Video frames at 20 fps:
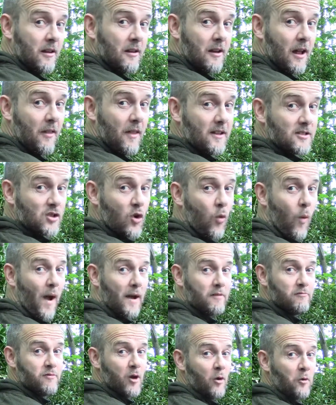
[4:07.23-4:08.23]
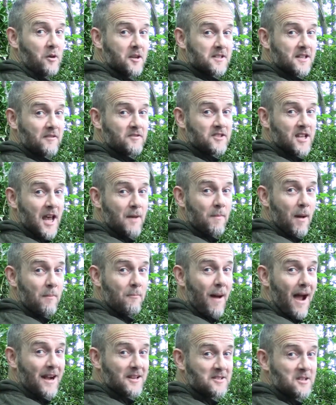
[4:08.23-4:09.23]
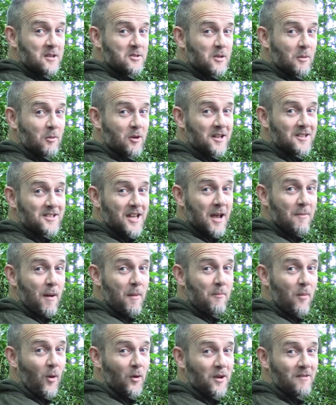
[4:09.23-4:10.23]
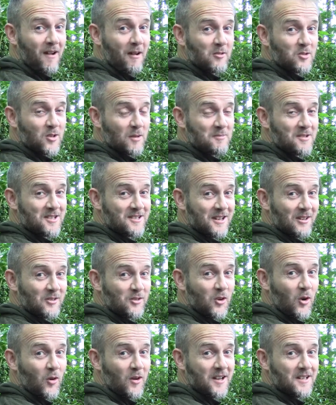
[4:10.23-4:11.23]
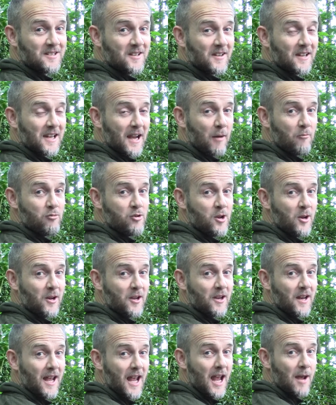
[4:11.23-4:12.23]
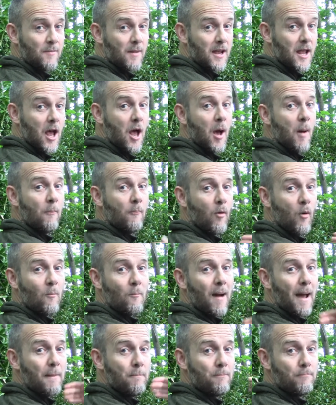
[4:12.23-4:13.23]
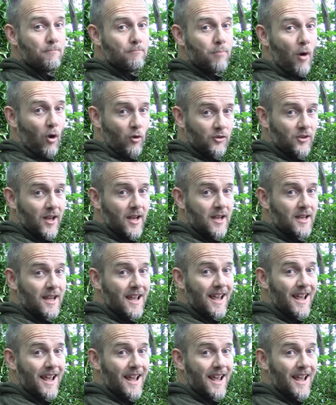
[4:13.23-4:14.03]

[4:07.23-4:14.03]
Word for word: Now that's quite rude because I've turned my back to you, so I'm going to turn my body around so I'm still talking to the camera you can hear me. But my body